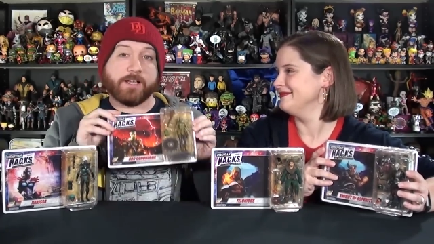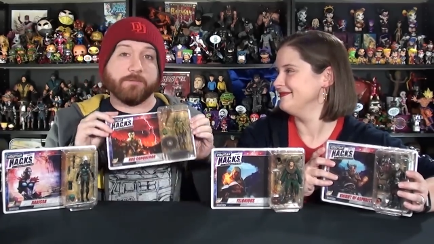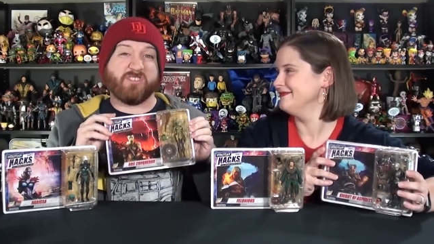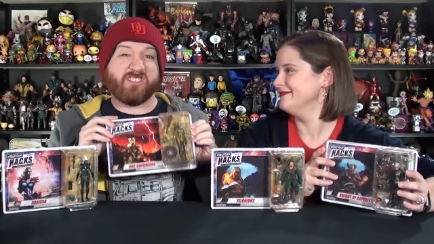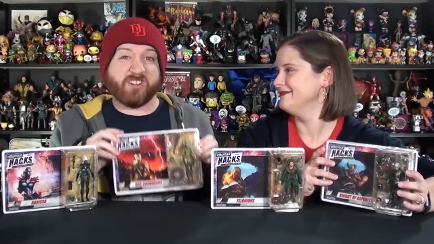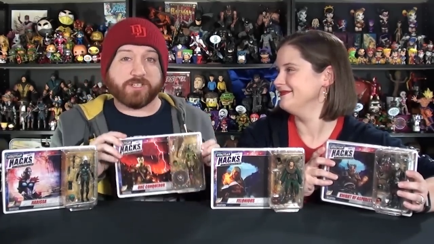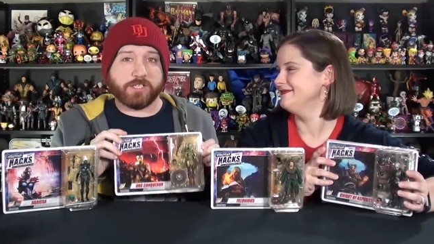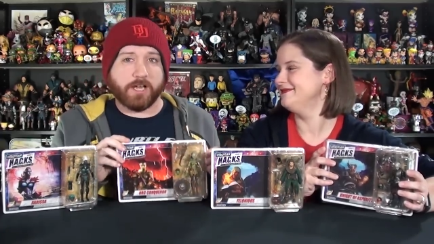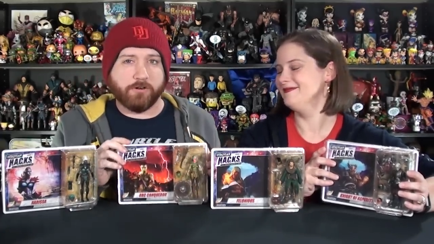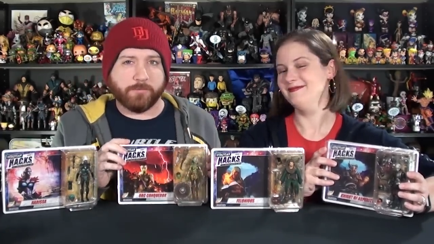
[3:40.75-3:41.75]
Speaker 1: I'm such
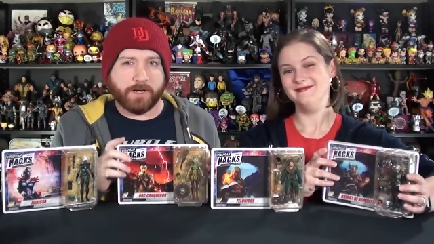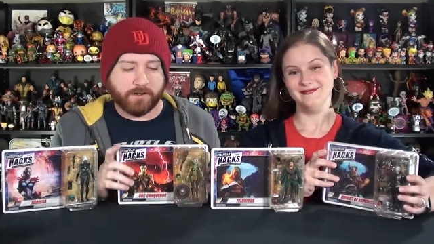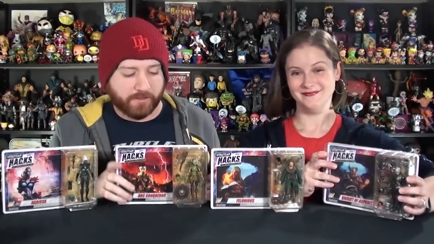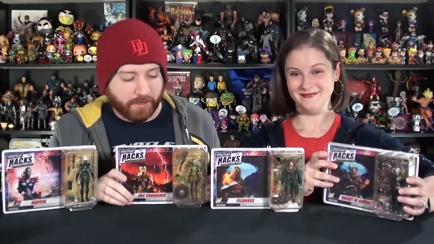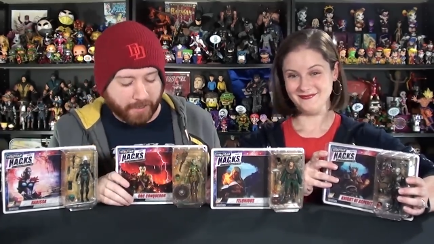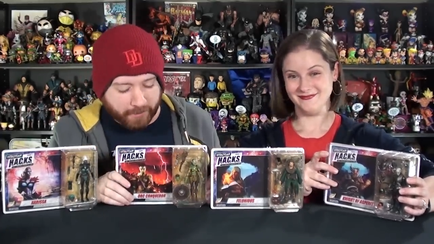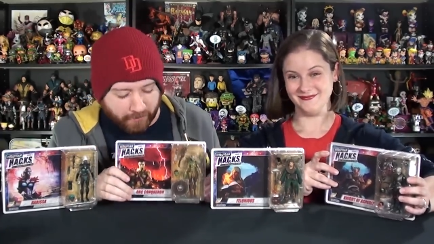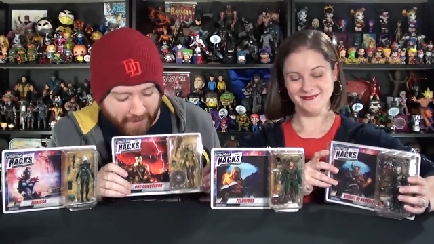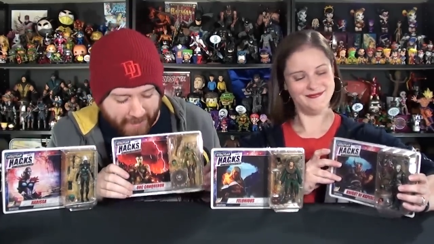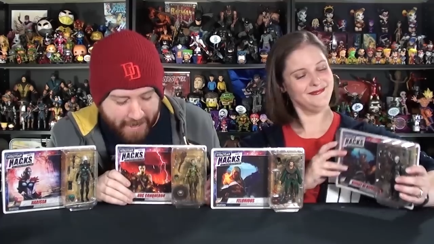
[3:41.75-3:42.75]
an out-of-box
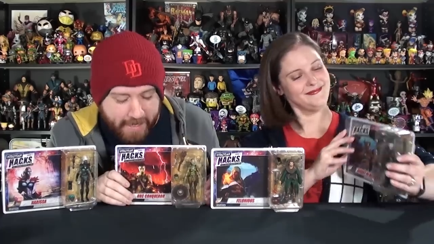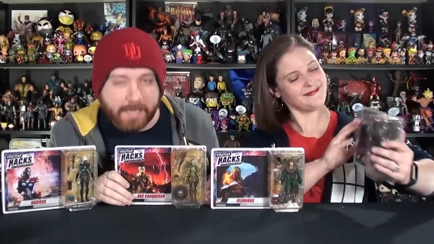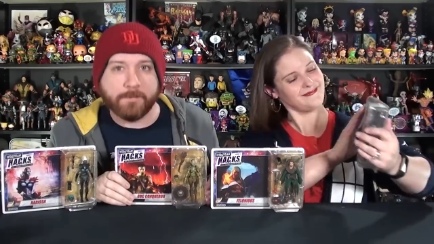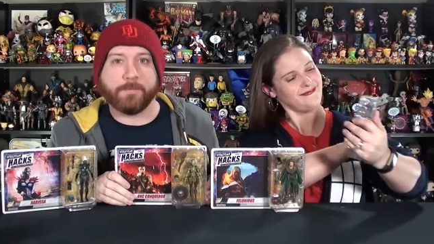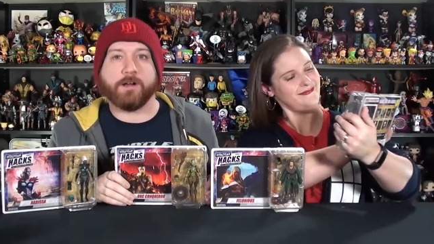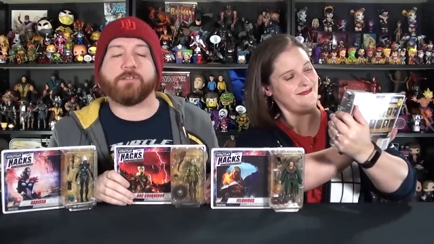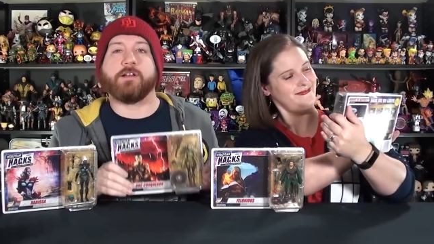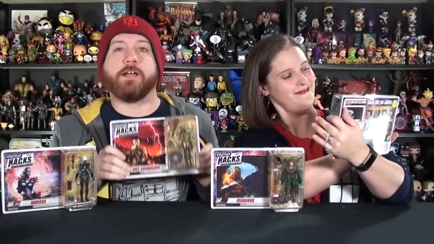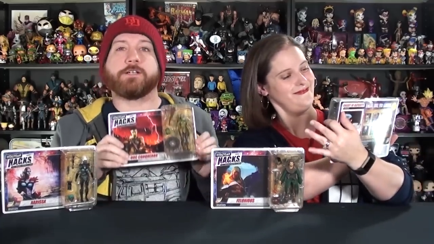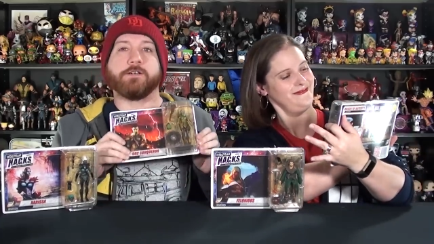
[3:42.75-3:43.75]
collector. I hate in-box
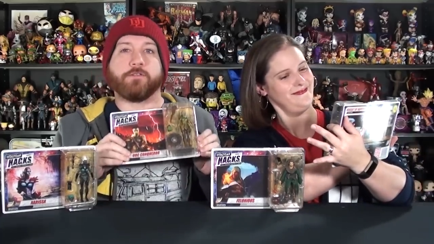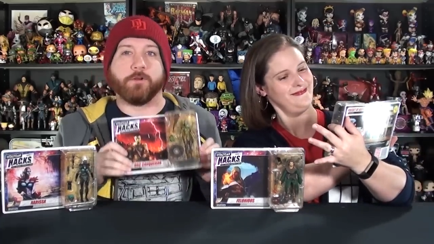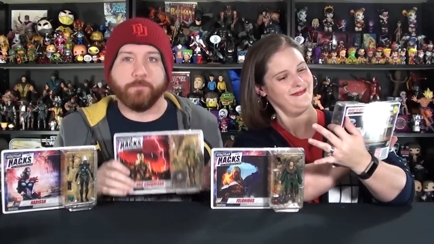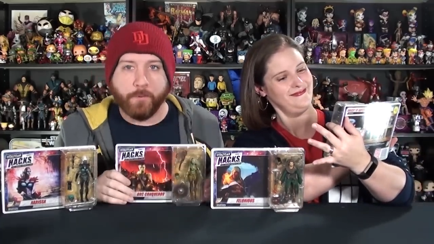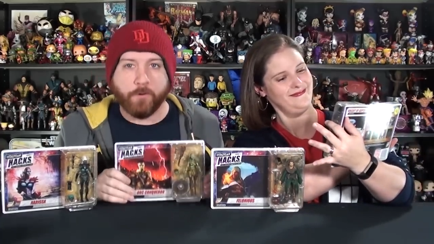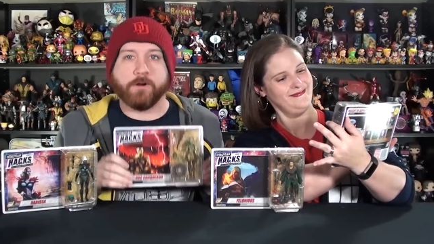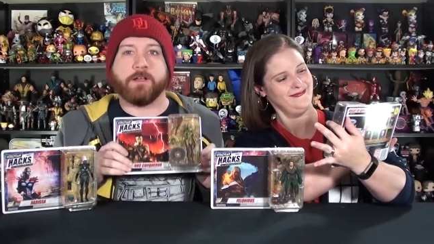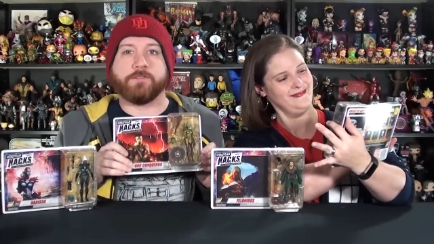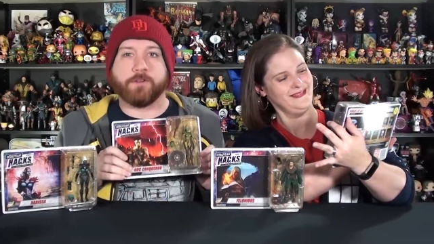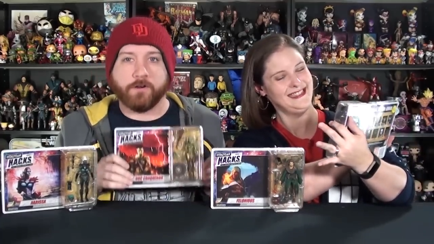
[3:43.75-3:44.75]
collections. They're
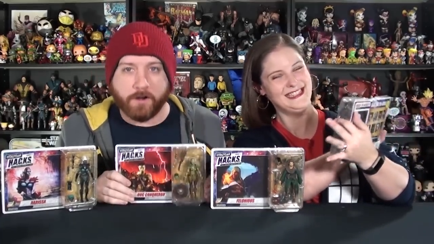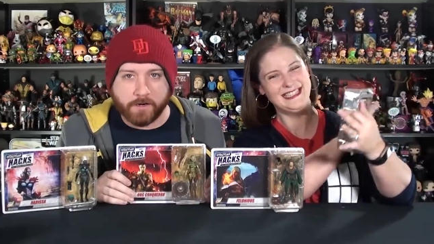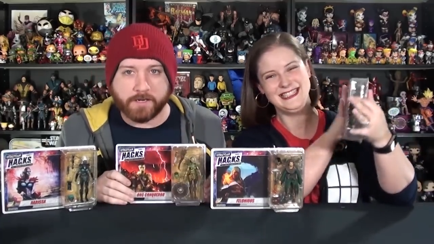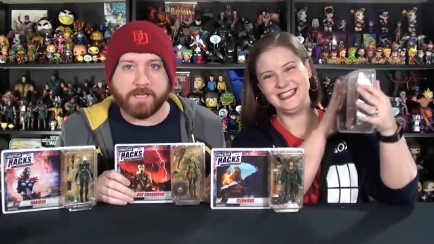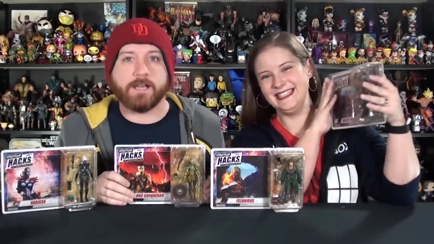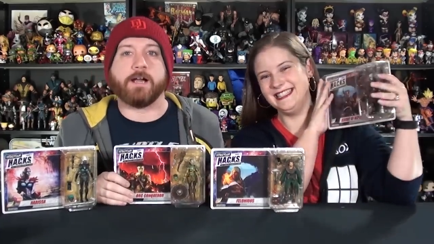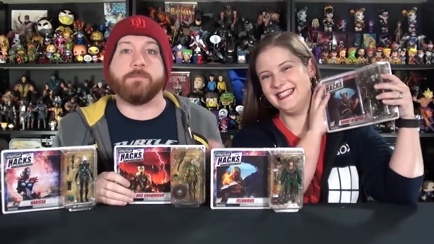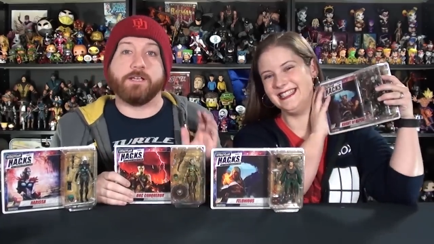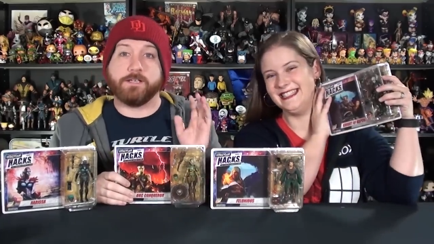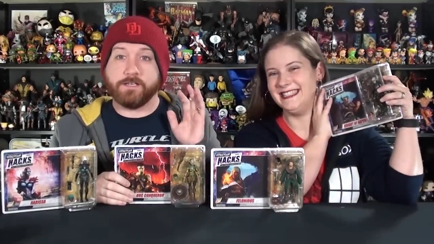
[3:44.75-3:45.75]
boring, they're ugly. I
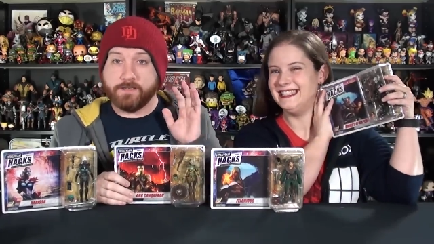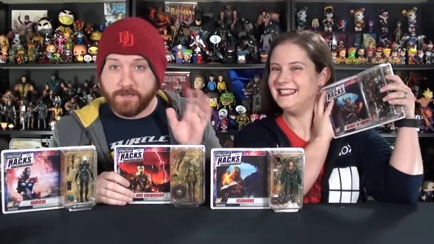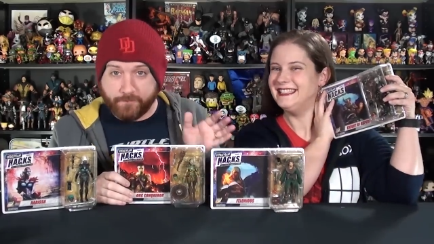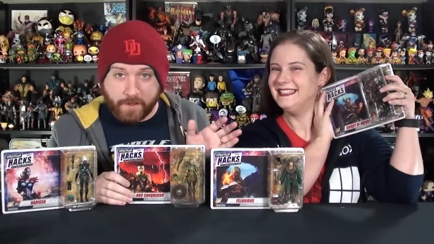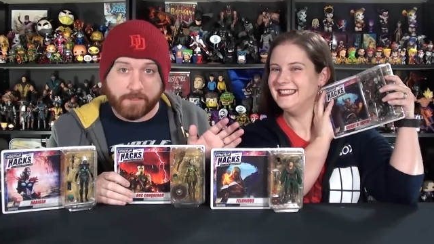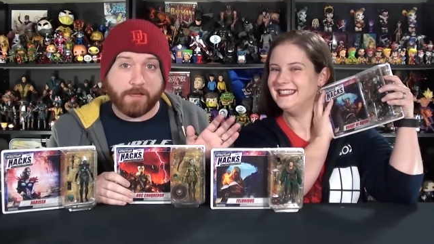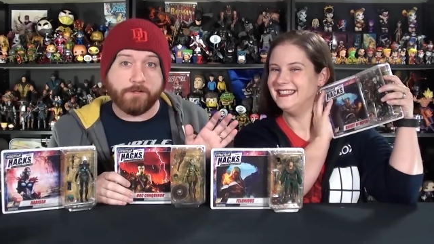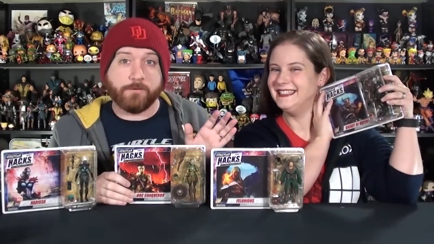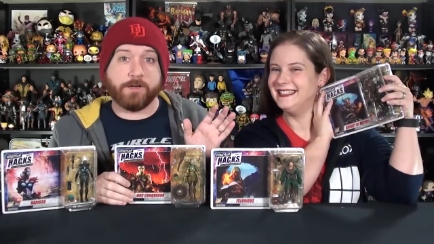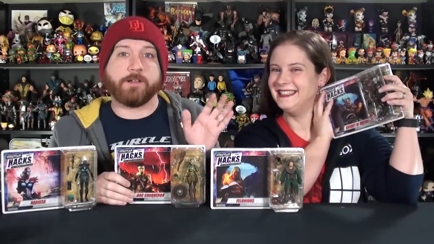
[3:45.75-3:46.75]
mean, if that's how
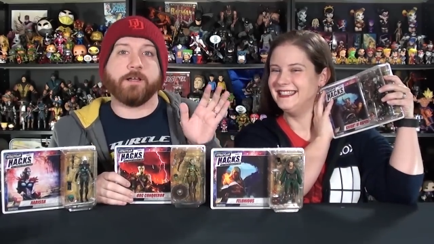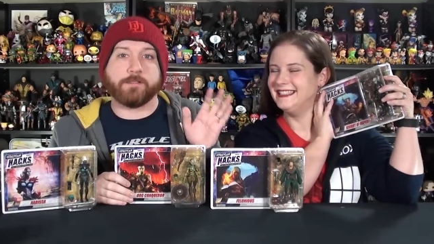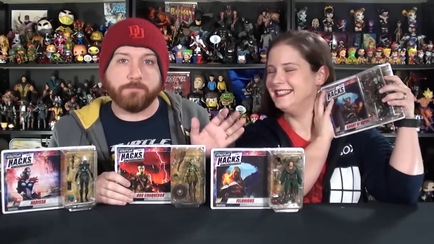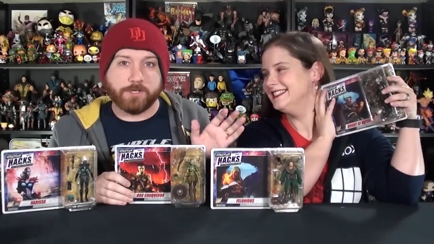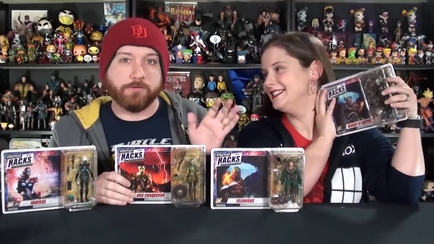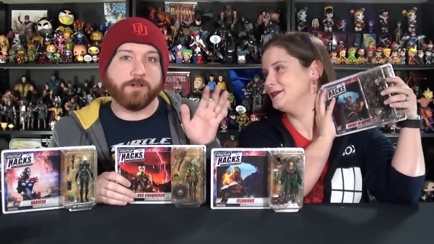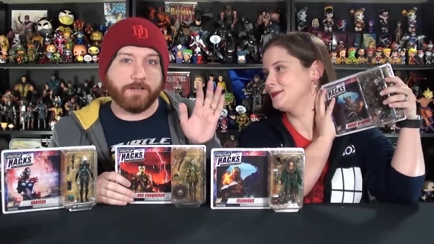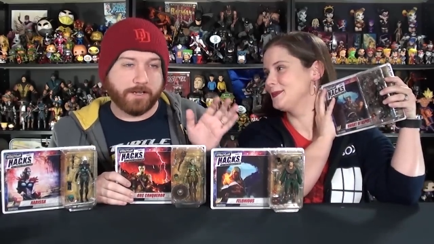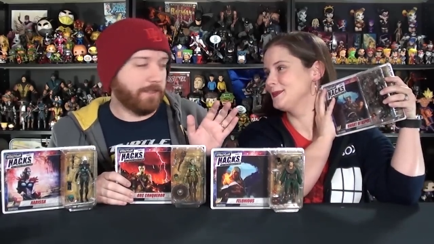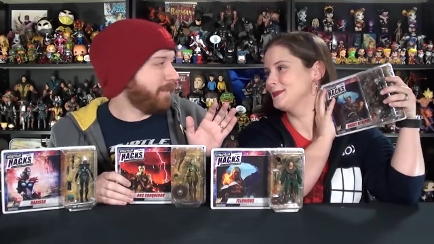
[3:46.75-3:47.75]
you want to collect them, do it.
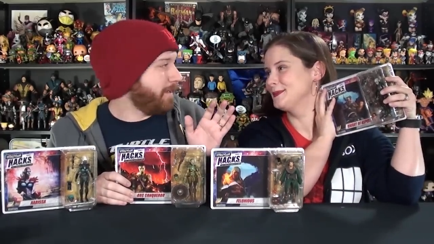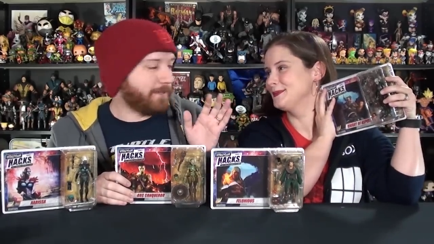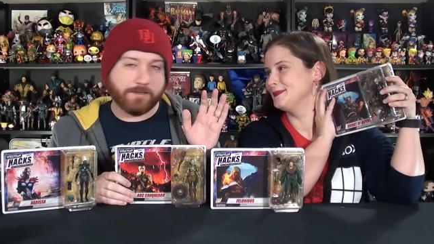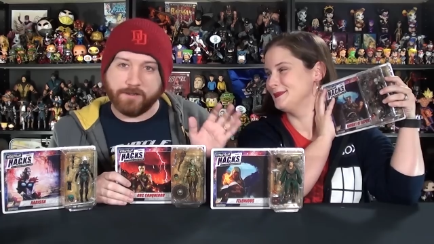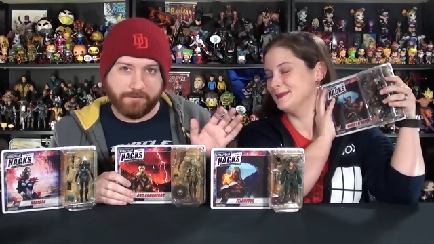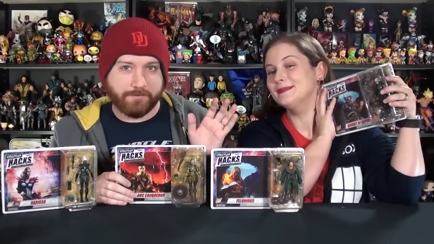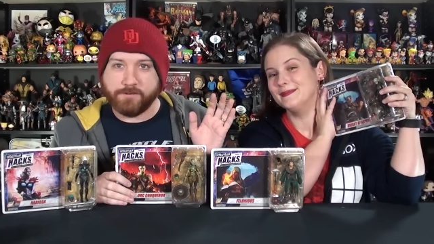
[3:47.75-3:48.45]
Like I said, uh,